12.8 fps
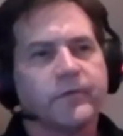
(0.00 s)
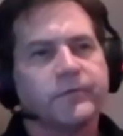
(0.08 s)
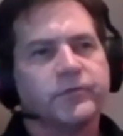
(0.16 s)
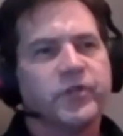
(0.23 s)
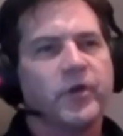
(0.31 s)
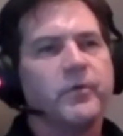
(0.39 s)

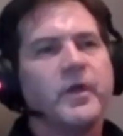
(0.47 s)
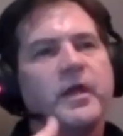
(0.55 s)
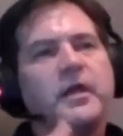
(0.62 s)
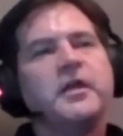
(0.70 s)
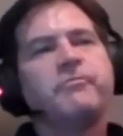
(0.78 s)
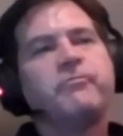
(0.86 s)
So
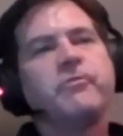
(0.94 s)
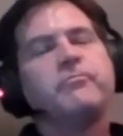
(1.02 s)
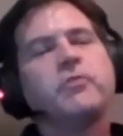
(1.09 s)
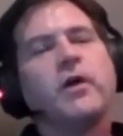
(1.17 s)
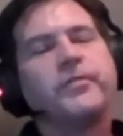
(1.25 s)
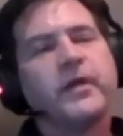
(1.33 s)
if we've
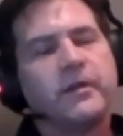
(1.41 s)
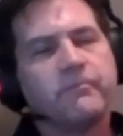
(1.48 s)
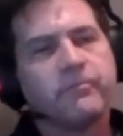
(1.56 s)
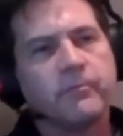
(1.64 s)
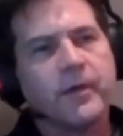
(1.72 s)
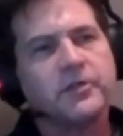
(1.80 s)
got that
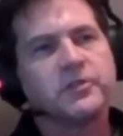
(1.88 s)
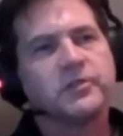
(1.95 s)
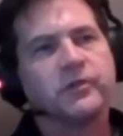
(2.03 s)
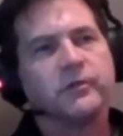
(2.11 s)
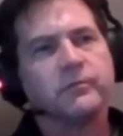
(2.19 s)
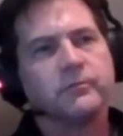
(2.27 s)

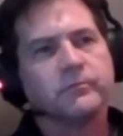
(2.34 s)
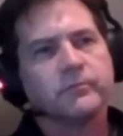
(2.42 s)
information